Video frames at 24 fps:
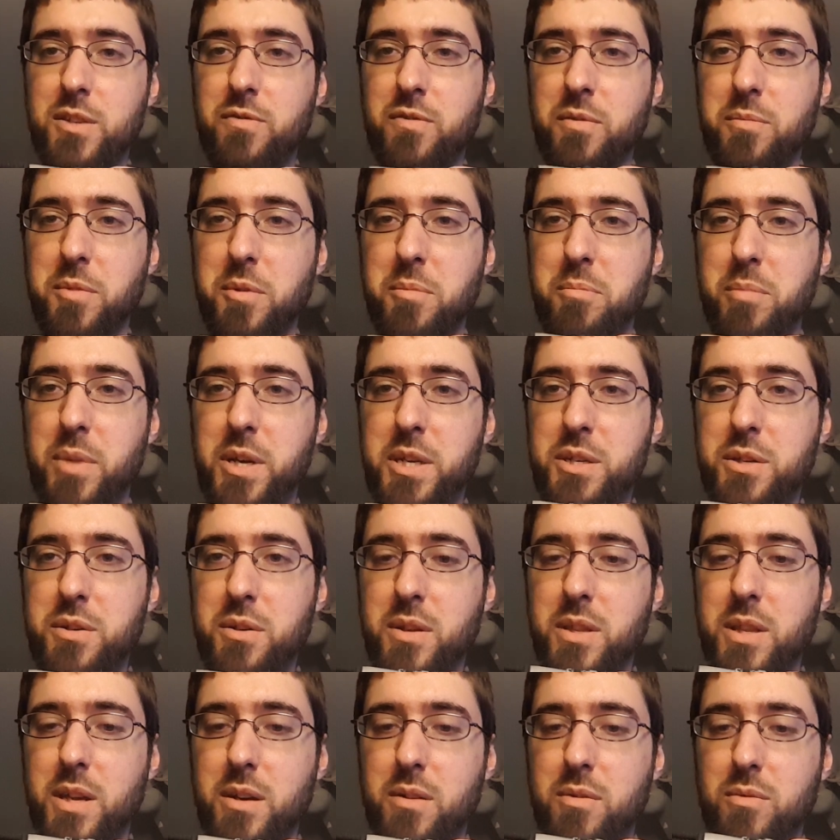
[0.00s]
from the
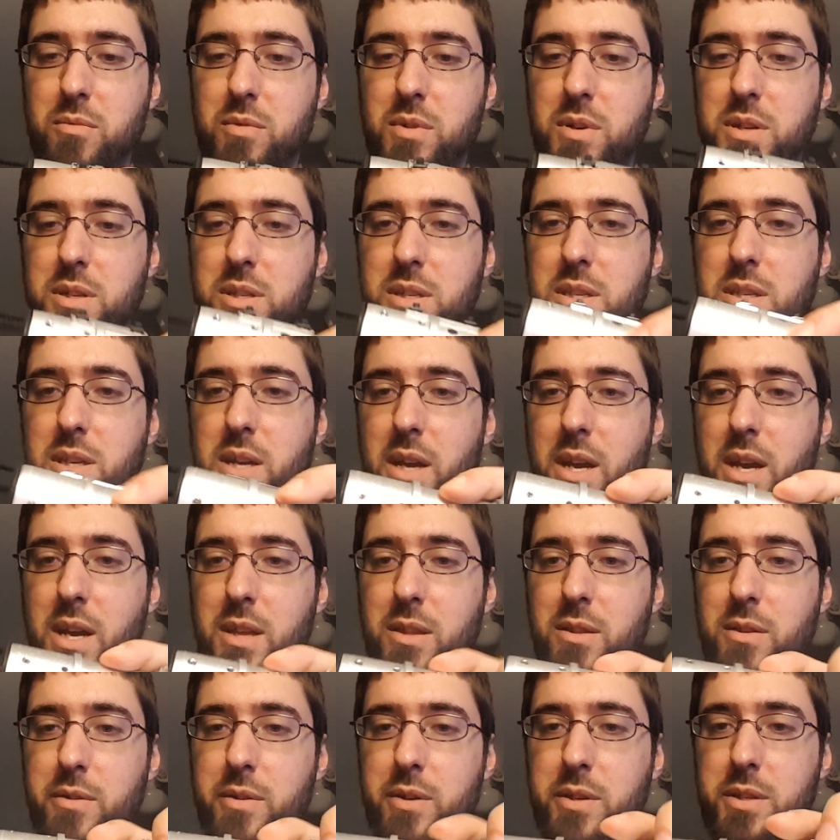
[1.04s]
metric that it was to
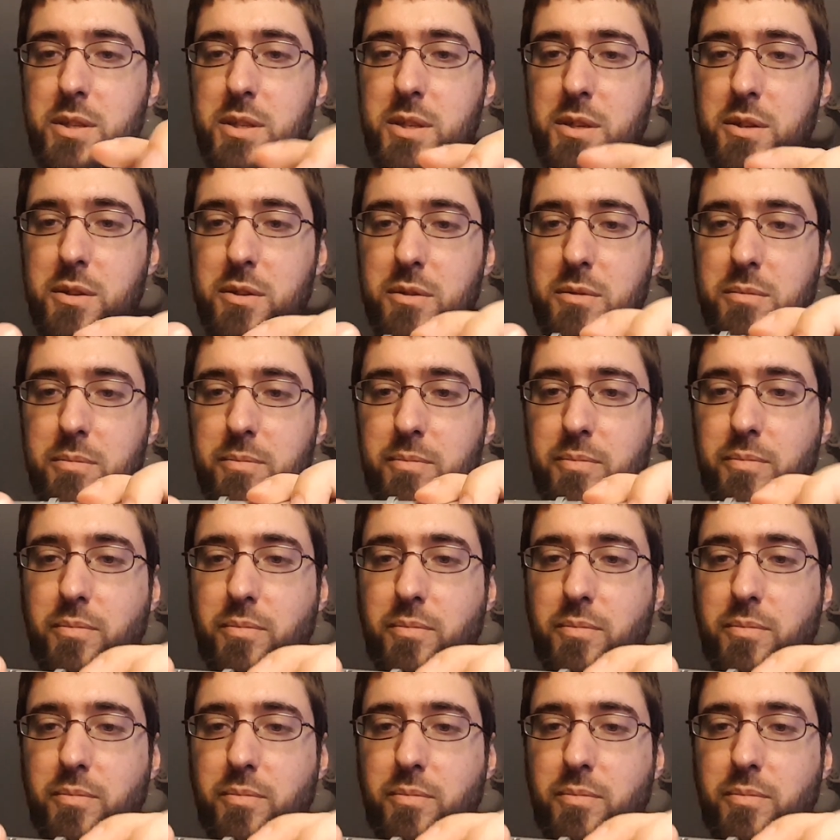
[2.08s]
832.